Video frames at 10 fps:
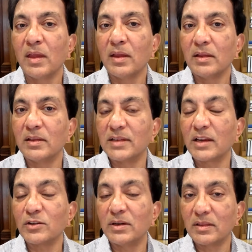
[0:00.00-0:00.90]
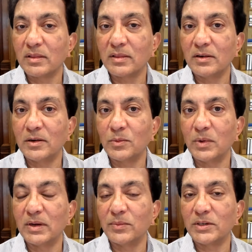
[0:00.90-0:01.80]
There's actually a third
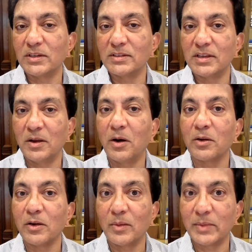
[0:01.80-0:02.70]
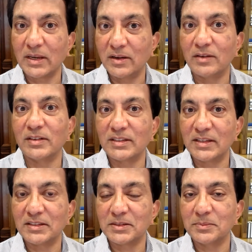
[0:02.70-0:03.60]
one, which is the autonomic nervous
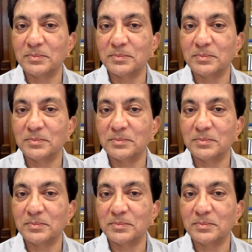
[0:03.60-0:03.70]
system,